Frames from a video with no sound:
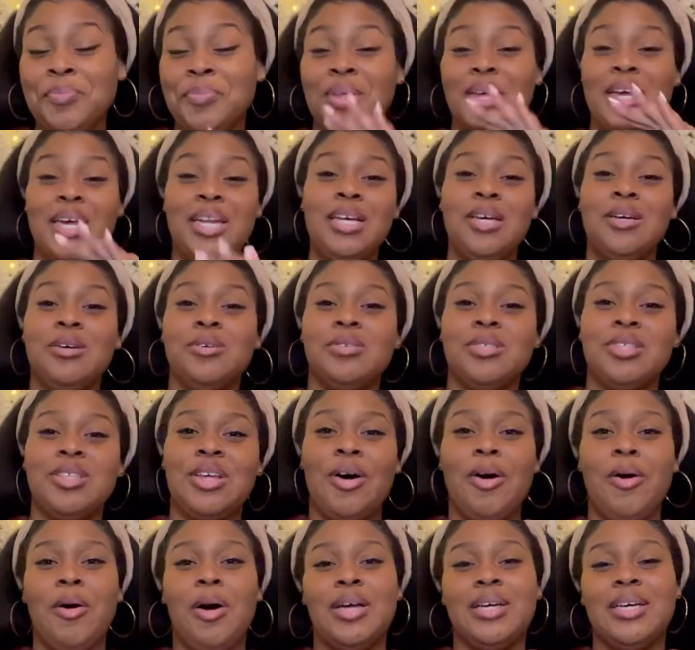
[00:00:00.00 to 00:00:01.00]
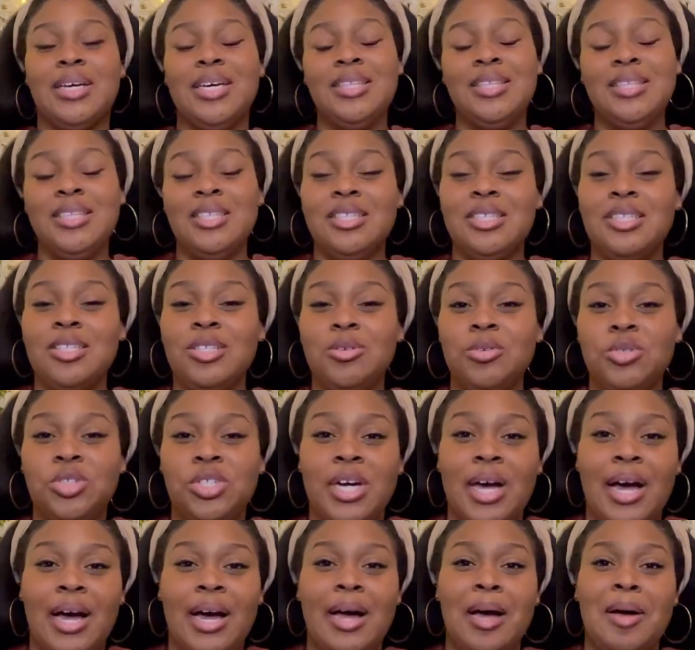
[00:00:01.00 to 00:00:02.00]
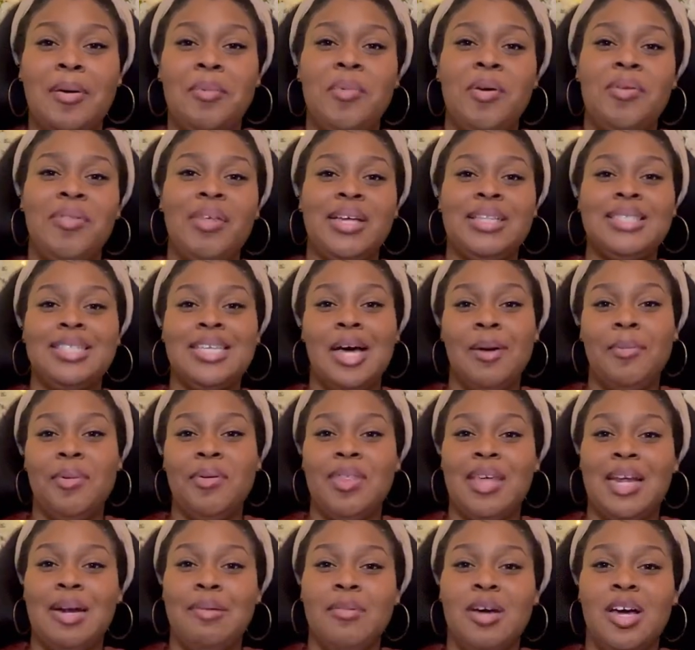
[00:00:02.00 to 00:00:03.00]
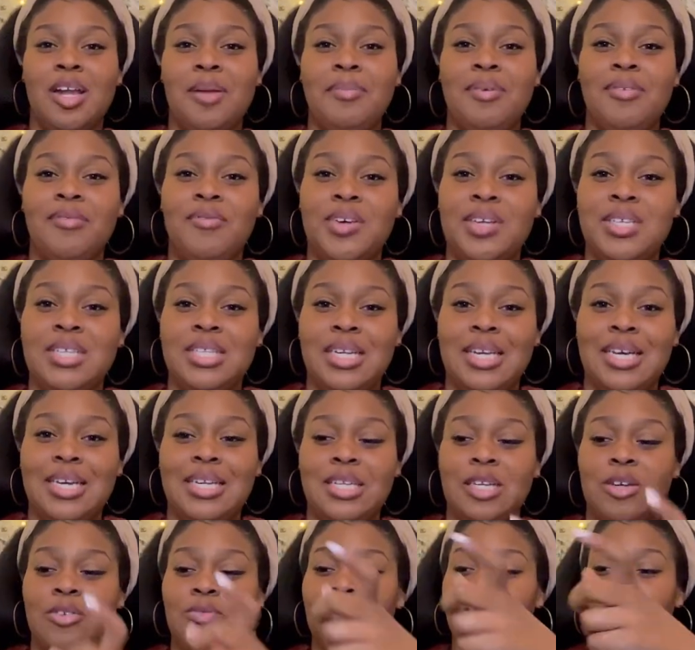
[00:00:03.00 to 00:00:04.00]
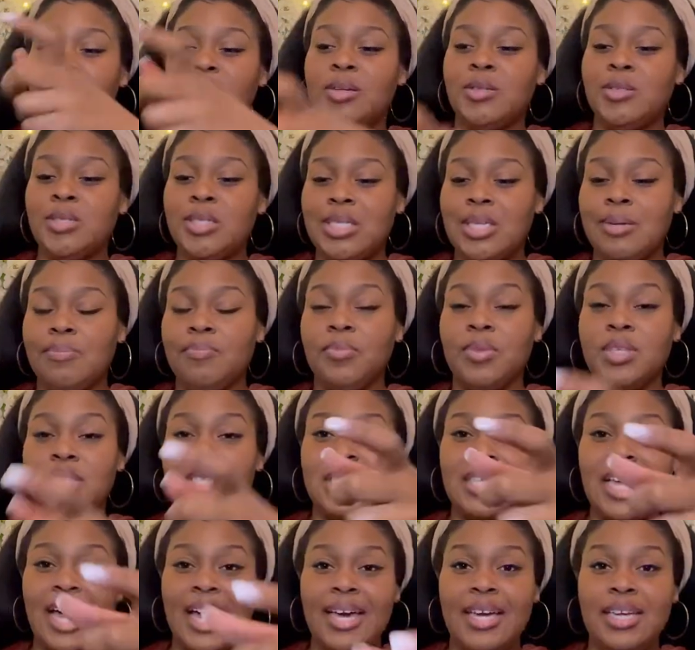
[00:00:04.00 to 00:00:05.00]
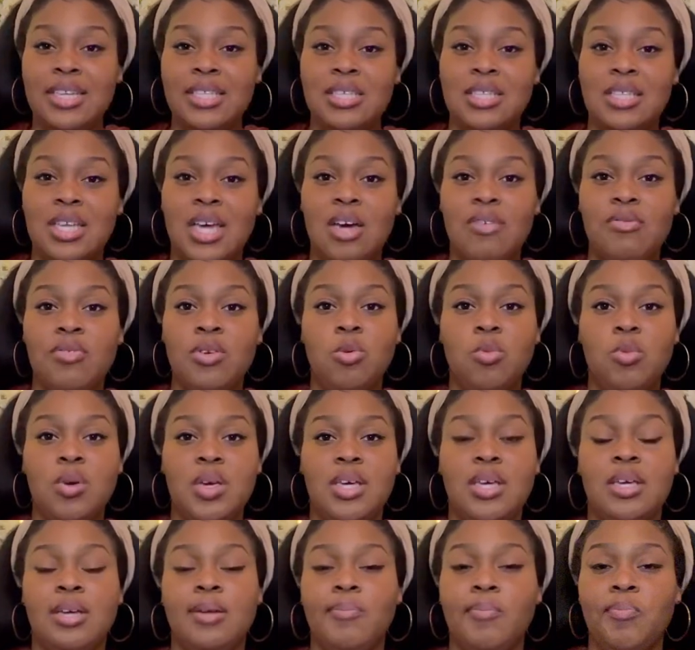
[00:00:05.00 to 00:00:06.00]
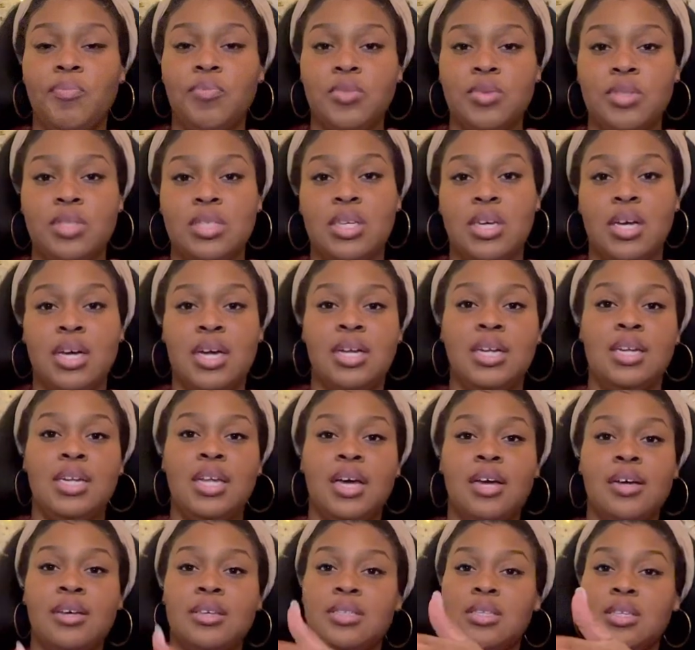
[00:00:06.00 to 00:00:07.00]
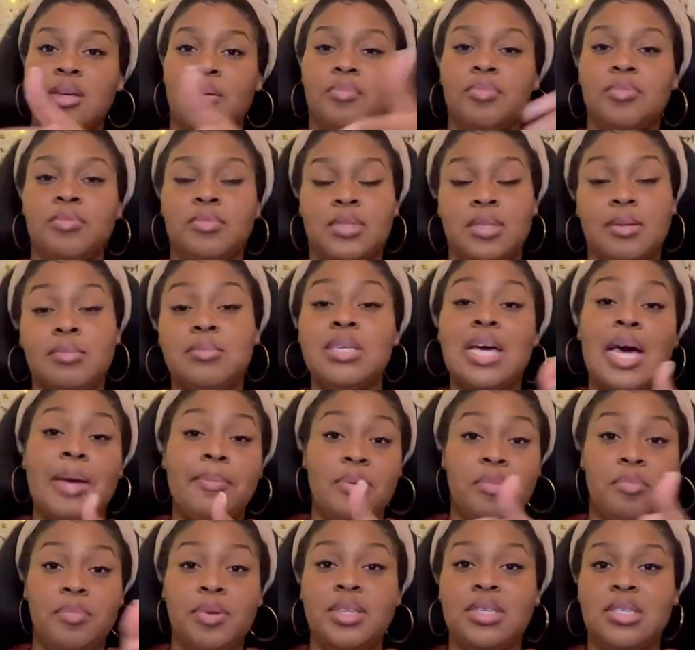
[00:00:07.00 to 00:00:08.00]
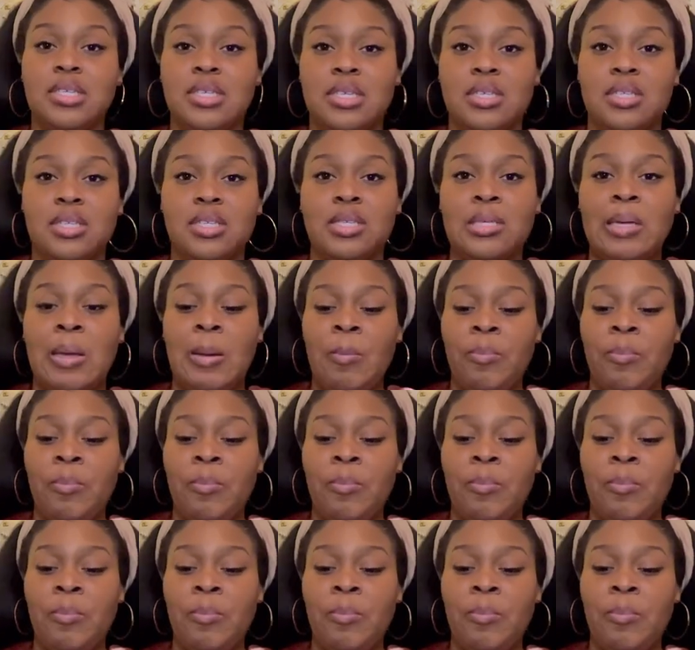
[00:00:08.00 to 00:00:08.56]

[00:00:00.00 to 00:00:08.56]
Anywho, so I get this new job and they tell me that I'm gonna be visiting different sites every week to conduct some, some type of business.